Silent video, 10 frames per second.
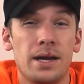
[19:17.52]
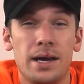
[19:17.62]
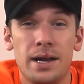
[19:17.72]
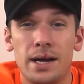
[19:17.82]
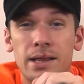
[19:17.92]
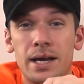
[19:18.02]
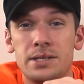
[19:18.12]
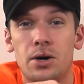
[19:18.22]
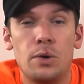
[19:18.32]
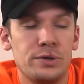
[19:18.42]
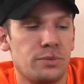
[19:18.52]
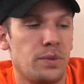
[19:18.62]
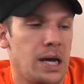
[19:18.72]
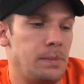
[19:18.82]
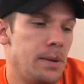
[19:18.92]
and I like to always
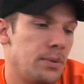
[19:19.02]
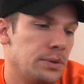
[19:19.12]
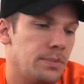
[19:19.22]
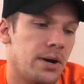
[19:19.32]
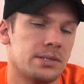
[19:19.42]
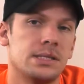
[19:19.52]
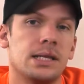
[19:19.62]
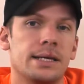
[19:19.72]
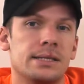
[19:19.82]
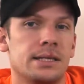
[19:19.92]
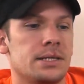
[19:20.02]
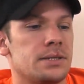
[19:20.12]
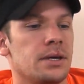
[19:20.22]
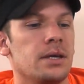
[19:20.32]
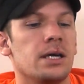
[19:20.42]
remind people with boxes like
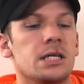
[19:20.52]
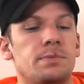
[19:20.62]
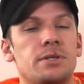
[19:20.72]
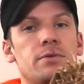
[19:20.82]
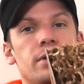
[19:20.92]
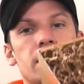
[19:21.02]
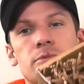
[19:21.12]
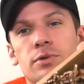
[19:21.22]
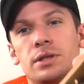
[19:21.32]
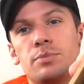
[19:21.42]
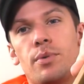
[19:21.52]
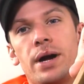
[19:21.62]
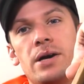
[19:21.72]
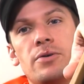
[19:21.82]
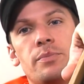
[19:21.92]
this, especially when it comes with this
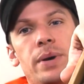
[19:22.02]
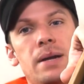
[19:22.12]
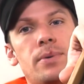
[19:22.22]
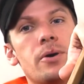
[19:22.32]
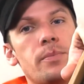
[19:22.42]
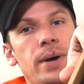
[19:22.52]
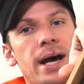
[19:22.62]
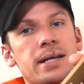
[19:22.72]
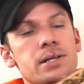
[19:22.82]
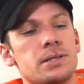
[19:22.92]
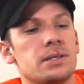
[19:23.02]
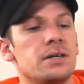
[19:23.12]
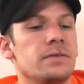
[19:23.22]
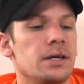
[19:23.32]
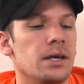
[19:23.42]
brown paper packing
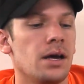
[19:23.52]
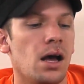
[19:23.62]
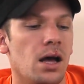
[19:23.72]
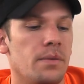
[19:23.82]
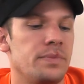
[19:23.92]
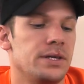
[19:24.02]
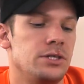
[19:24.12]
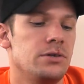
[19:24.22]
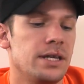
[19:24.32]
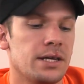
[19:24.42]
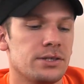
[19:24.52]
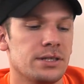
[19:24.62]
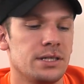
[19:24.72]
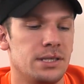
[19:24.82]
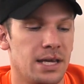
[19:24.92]
stuff, that you can
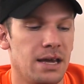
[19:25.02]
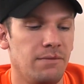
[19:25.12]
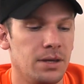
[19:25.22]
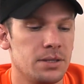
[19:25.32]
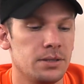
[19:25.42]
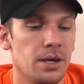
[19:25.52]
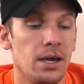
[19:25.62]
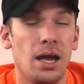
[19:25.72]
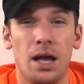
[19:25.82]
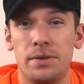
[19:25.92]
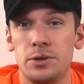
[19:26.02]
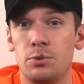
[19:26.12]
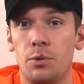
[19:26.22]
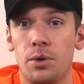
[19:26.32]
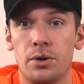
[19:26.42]
actually save this, and this
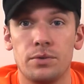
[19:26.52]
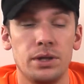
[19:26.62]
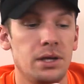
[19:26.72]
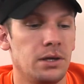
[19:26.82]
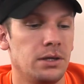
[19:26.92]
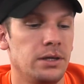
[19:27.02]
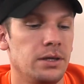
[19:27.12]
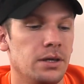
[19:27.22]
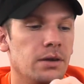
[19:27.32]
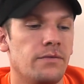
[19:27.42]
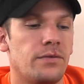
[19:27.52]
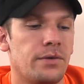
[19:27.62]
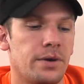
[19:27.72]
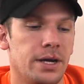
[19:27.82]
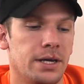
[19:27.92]
will work really good
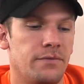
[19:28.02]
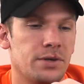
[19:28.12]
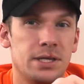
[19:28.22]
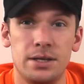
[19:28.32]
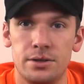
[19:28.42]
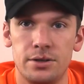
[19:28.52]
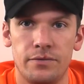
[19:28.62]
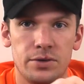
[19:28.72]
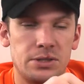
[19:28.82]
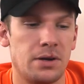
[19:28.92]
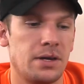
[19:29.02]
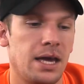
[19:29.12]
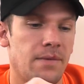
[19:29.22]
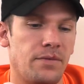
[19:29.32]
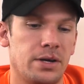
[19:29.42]
for tinder, for starting
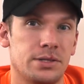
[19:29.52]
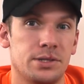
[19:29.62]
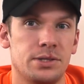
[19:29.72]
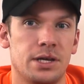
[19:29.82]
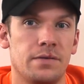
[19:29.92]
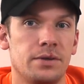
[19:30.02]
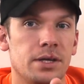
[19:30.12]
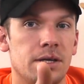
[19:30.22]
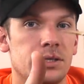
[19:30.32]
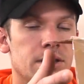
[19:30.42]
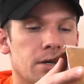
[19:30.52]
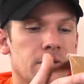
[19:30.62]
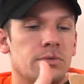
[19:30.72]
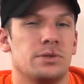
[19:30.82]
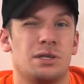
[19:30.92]
campfires and stuff.
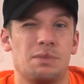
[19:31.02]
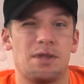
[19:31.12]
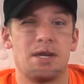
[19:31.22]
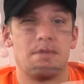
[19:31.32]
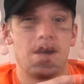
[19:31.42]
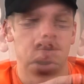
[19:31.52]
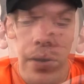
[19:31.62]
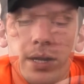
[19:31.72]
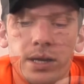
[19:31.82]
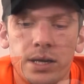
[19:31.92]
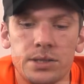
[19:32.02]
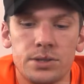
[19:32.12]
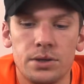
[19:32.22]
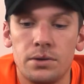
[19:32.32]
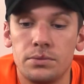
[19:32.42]
So, something to think about. All right, guys,
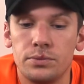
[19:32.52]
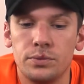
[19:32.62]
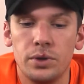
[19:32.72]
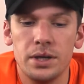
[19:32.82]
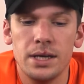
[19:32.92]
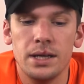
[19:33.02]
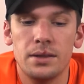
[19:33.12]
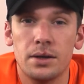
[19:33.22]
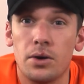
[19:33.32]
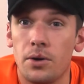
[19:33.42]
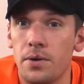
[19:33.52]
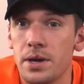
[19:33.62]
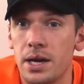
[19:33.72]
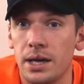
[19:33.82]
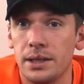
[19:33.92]
so looking at the card
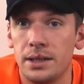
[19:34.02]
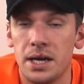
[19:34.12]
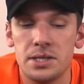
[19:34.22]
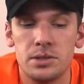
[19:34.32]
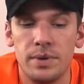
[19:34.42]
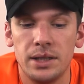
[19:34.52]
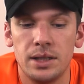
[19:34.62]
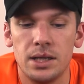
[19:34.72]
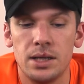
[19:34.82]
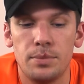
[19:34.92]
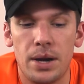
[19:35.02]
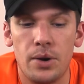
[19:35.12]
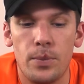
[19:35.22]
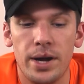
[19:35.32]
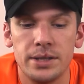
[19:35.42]
again, they estimate the
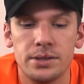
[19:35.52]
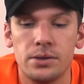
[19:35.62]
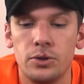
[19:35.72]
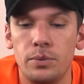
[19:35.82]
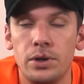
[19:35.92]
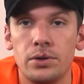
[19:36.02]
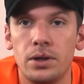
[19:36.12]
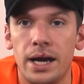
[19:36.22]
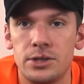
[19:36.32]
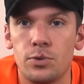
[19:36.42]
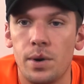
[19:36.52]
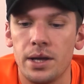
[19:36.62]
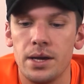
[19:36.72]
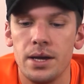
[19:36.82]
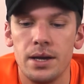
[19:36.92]
Power Practical Luminoodle at
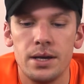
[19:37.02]
$20,